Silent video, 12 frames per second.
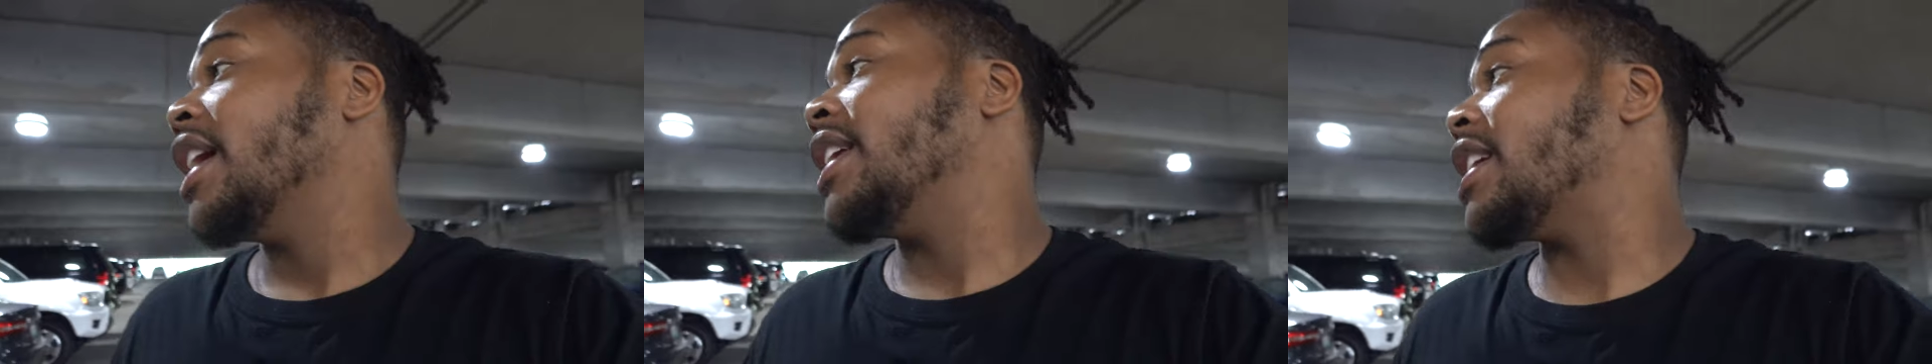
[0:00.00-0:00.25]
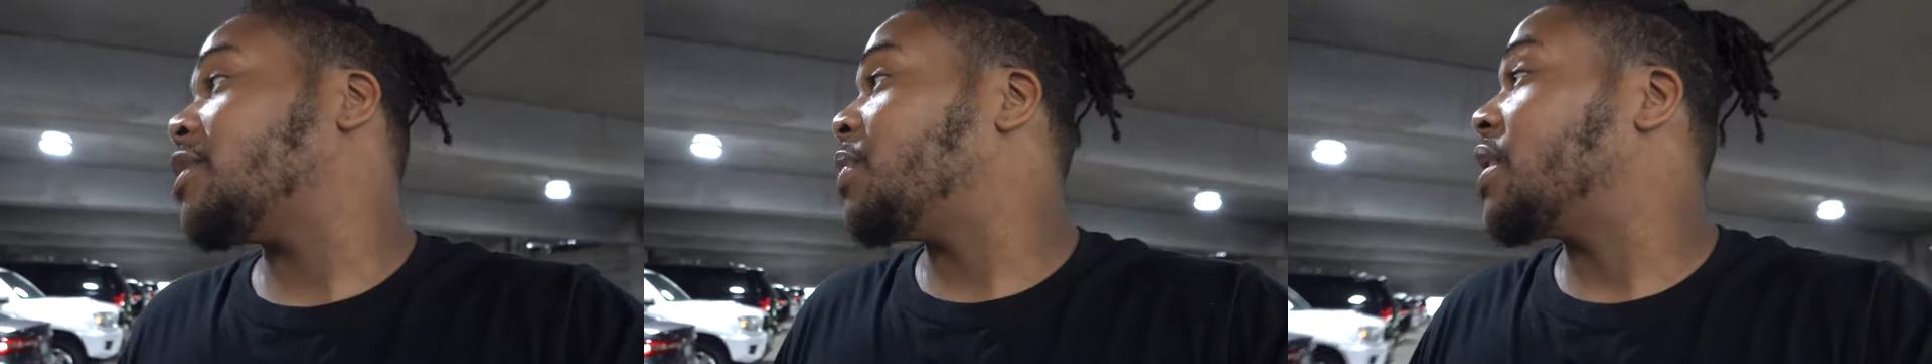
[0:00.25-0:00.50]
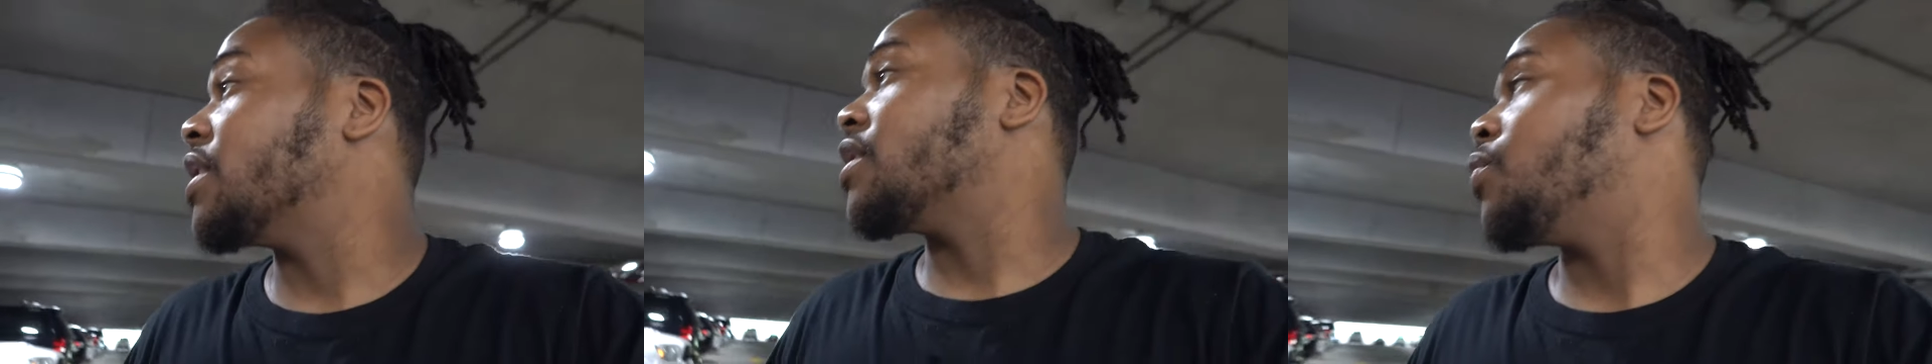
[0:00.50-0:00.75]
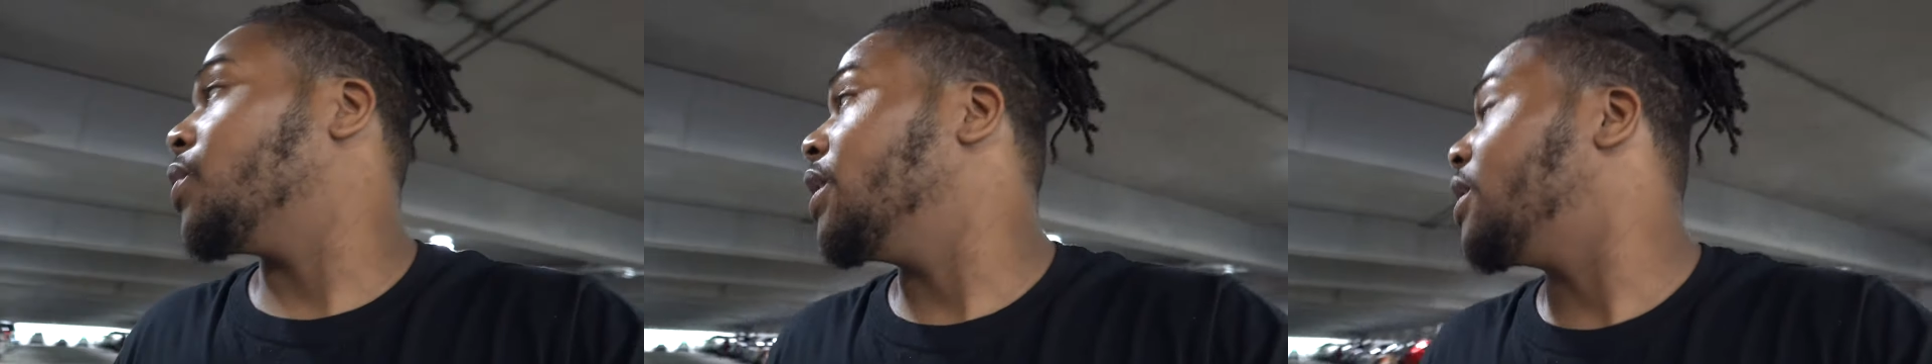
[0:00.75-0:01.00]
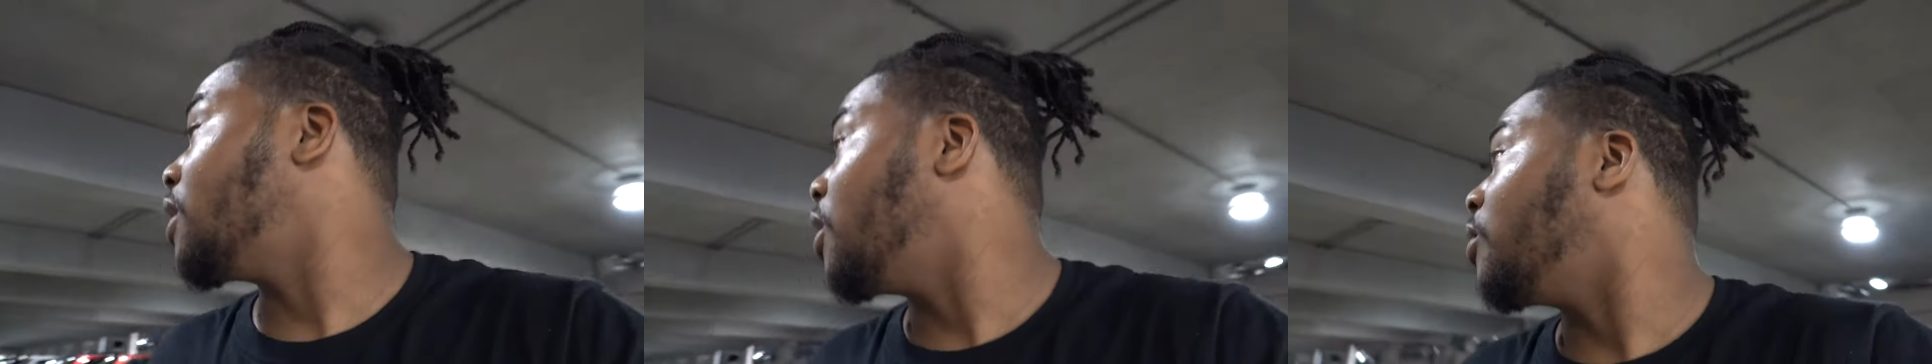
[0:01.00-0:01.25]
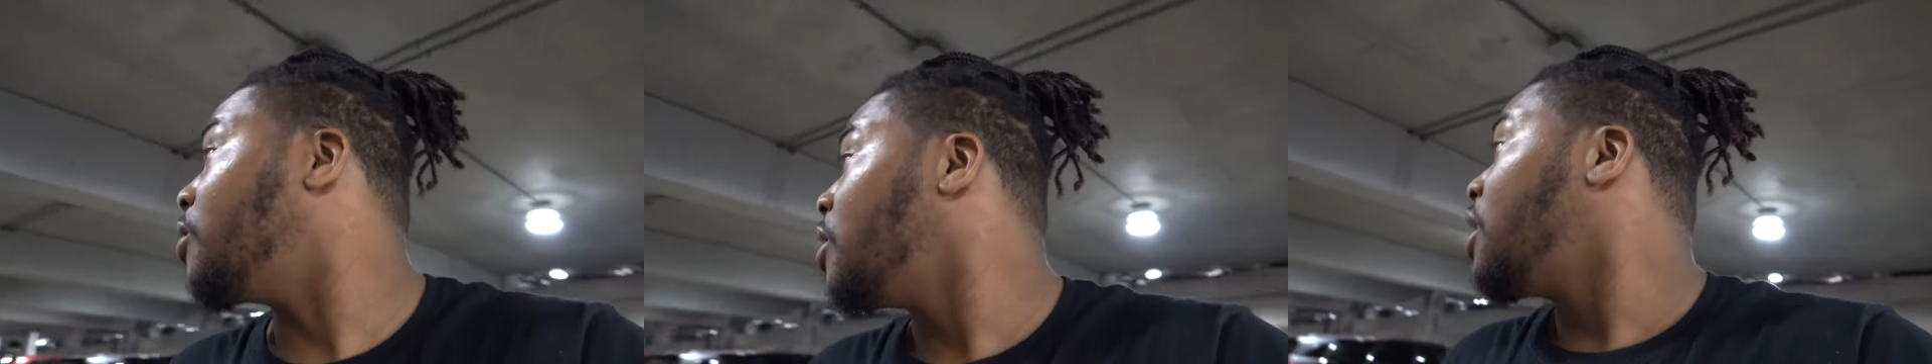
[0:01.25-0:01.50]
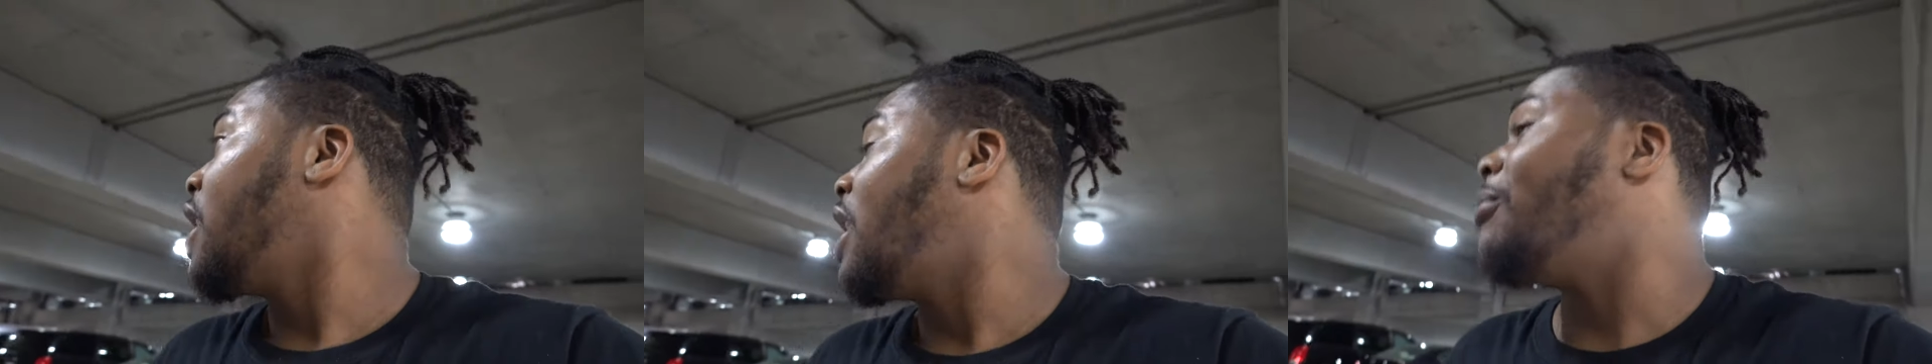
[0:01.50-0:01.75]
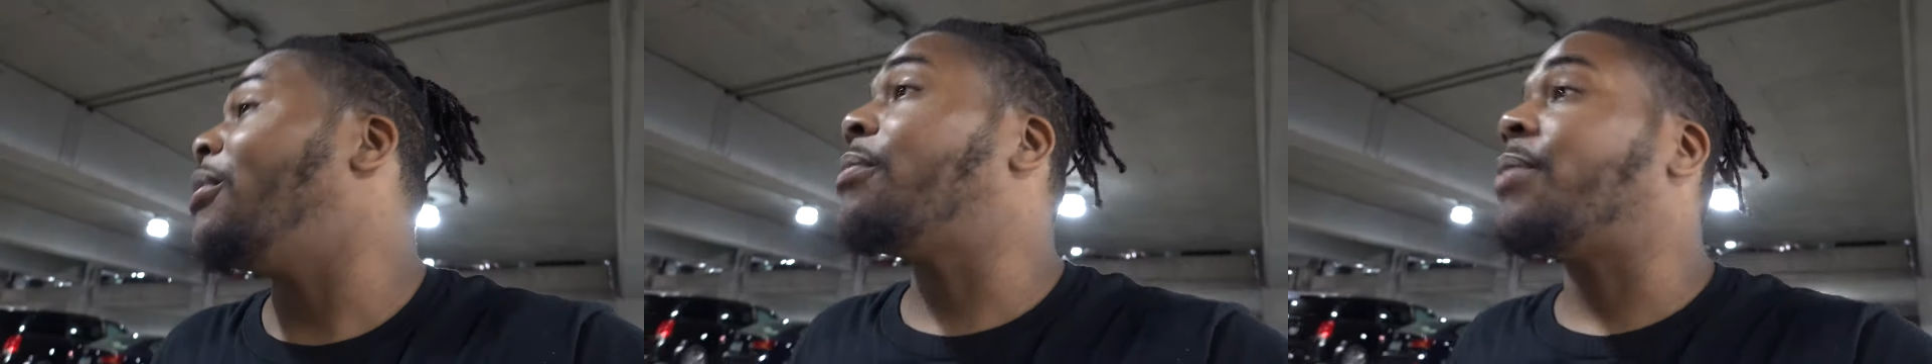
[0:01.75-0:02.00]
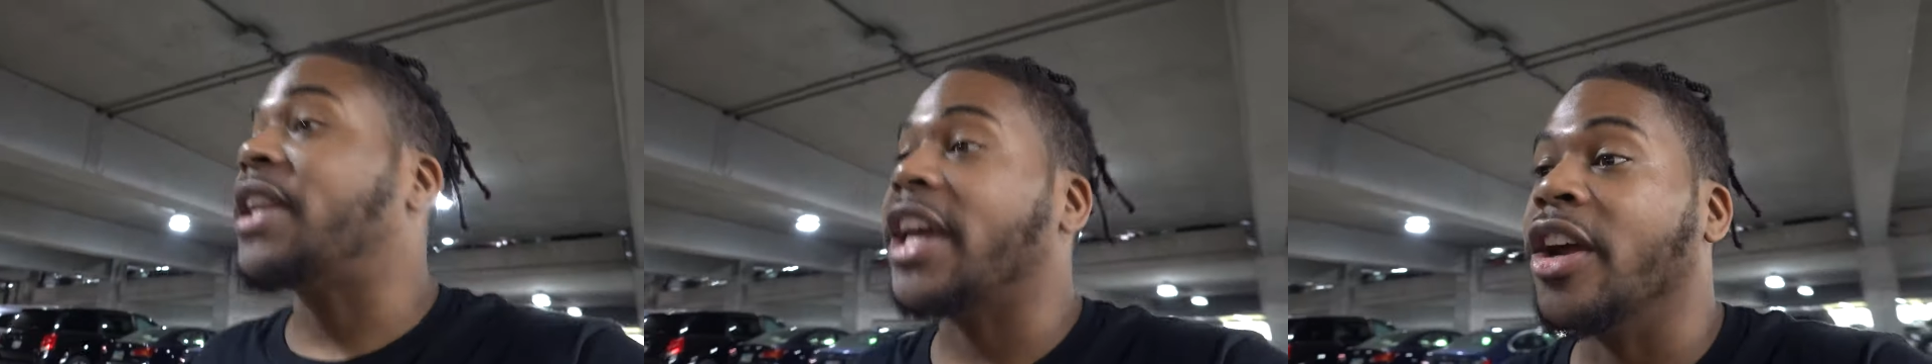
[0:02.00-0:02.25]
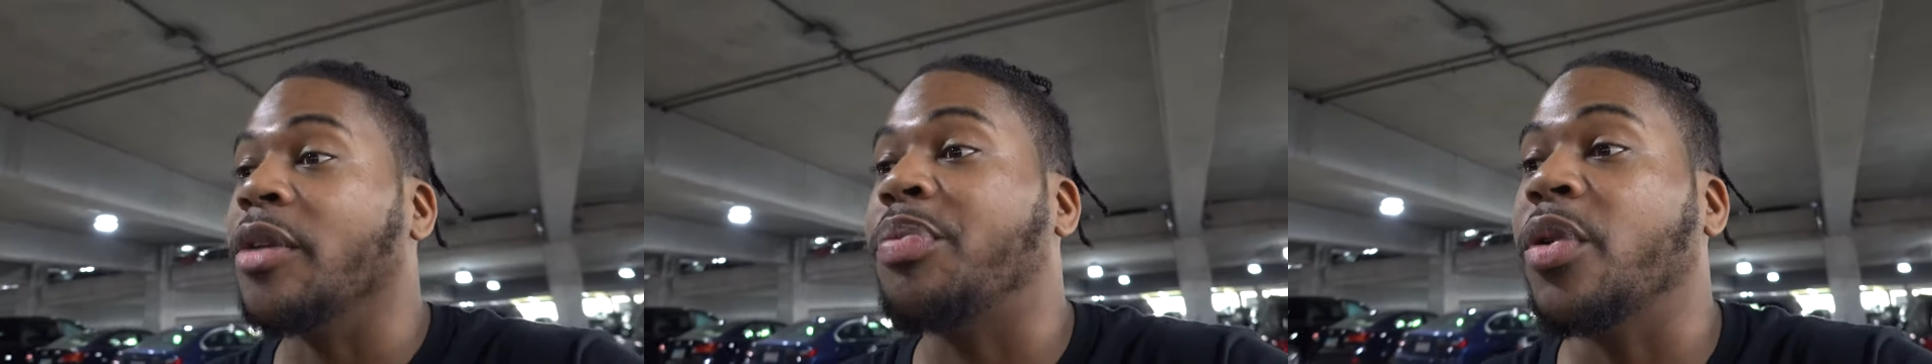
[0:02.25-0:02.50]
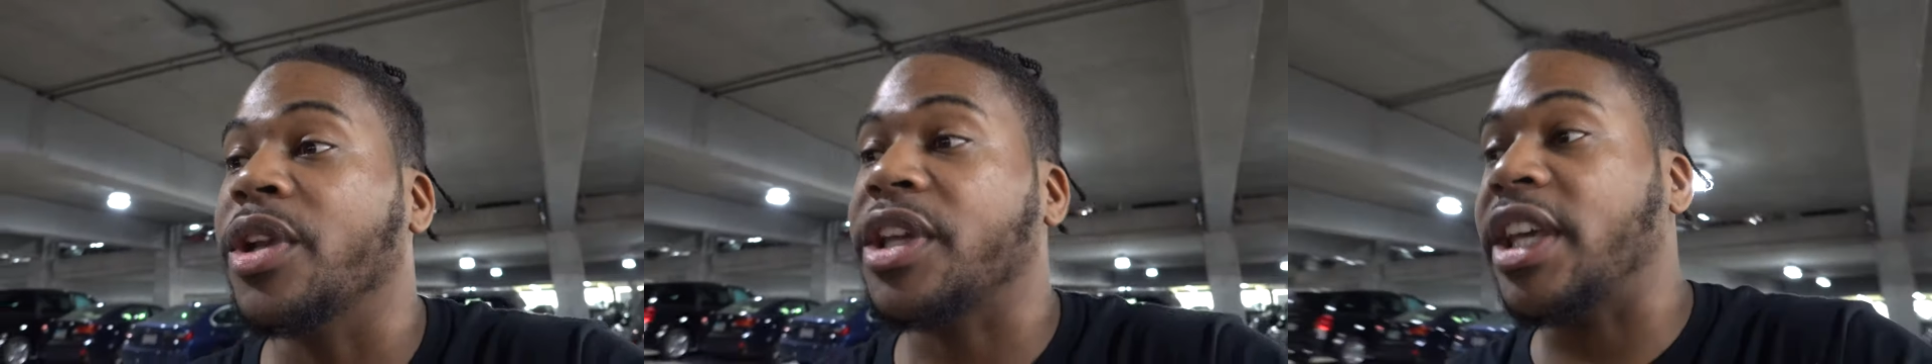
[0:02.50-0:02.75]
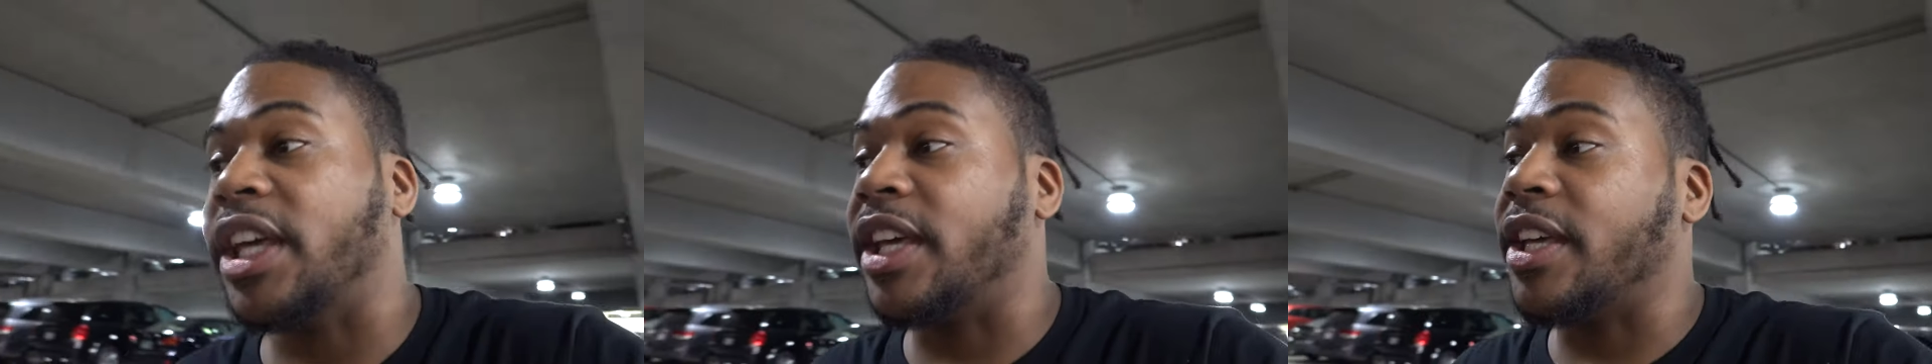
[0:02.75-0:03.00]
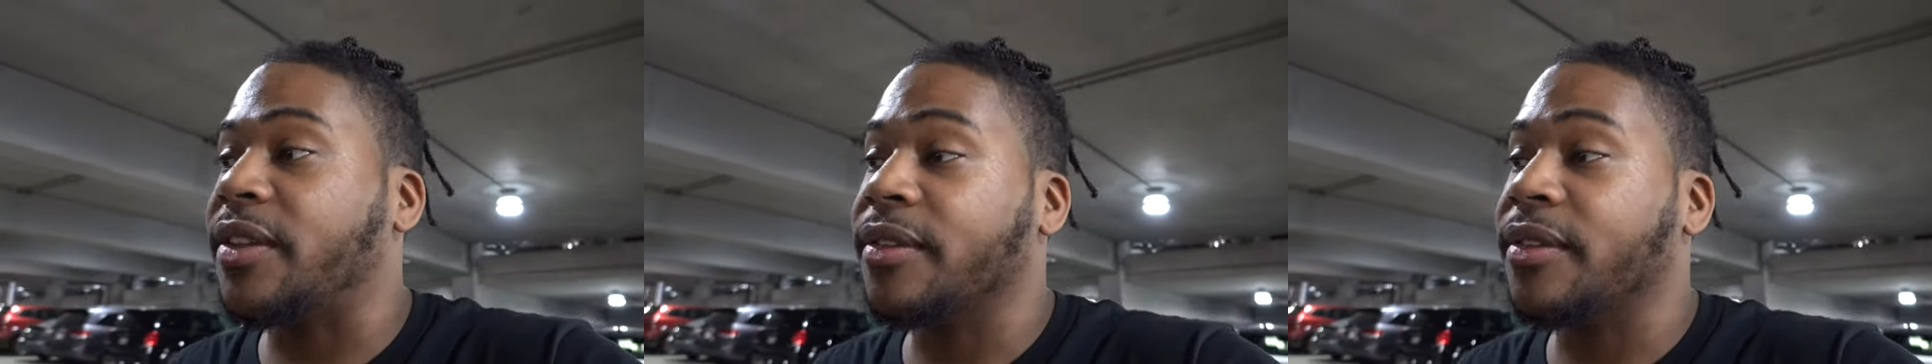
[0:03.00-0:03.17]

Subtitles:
and that's because it really don't. I'm up at the airport again.